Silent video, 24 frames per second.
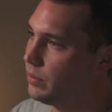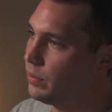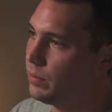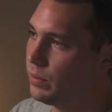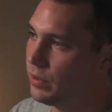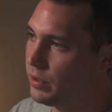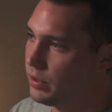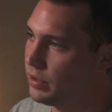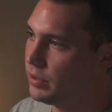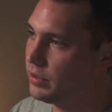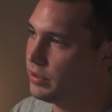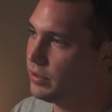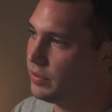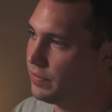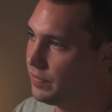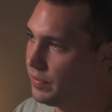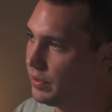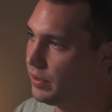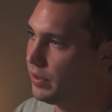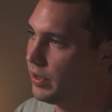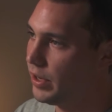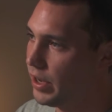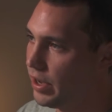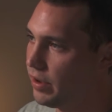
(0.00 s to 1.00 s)
the worst
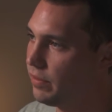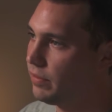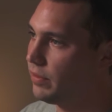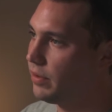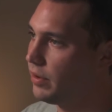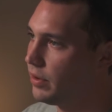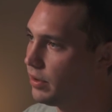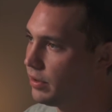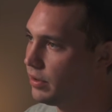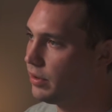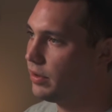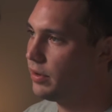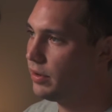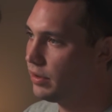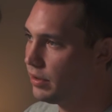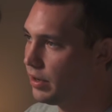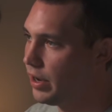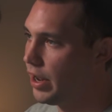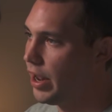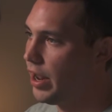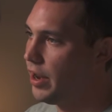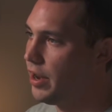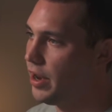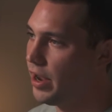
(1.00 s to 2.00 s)
feeling ever.
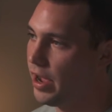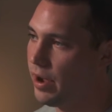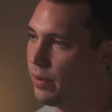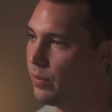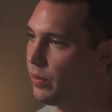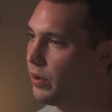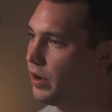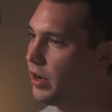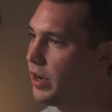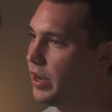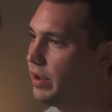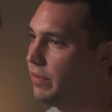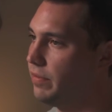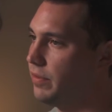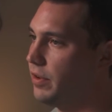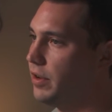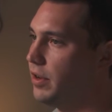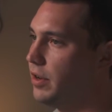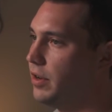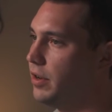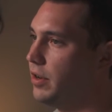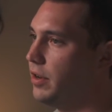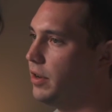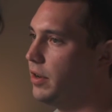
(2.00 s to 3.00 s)
And I wouldn't
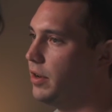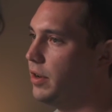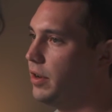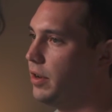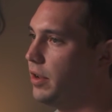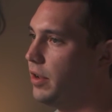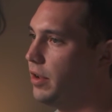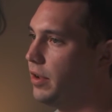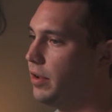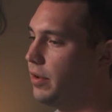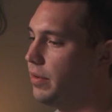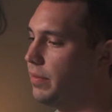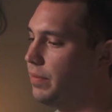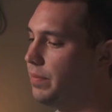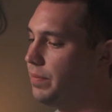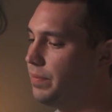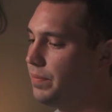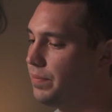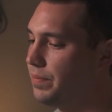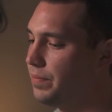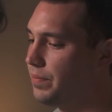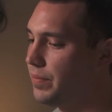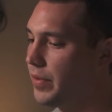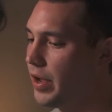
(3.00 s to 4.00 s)
even,
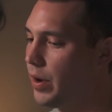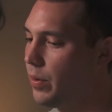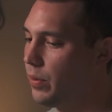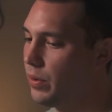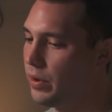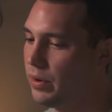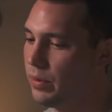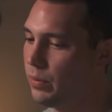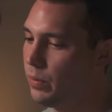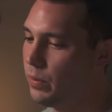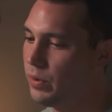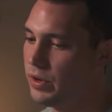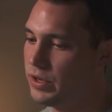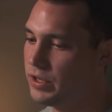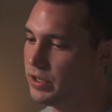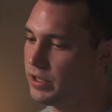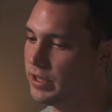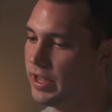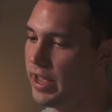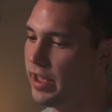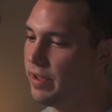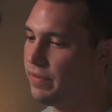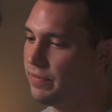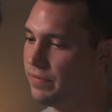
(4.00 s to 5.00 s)
I wouldn't wish
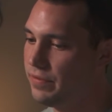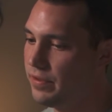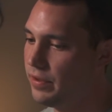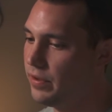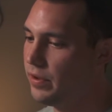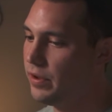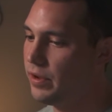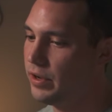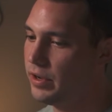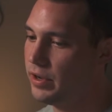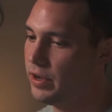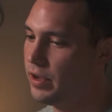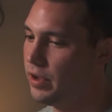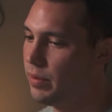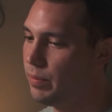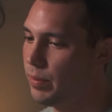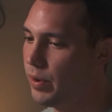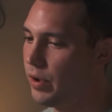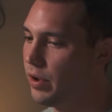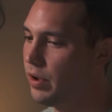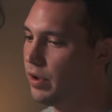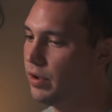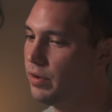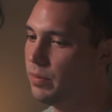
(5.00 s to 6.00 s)
that feeling
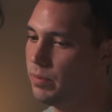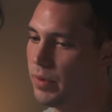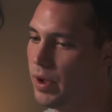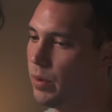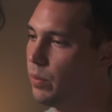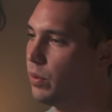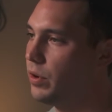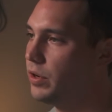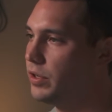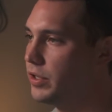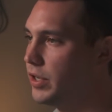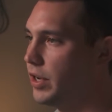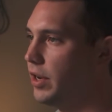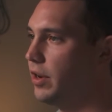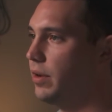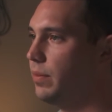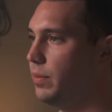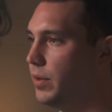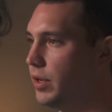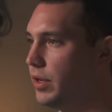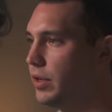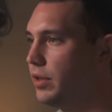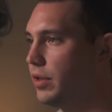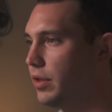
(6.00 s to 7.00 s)
upon my worst
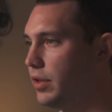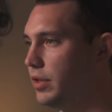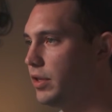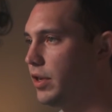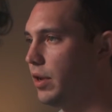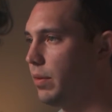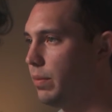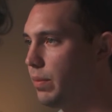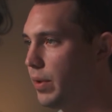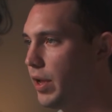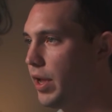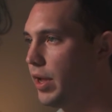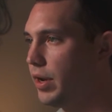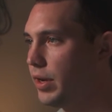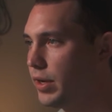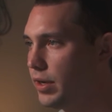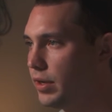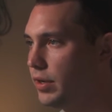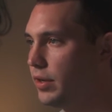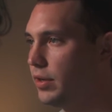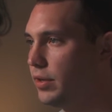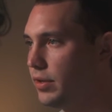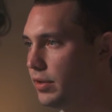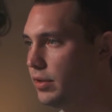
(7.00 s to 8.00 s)
enemy. That's how bad
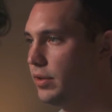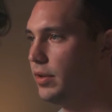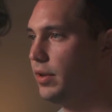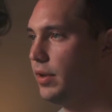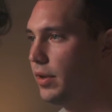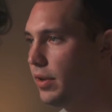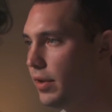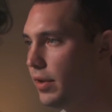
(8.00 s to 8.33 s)
it is.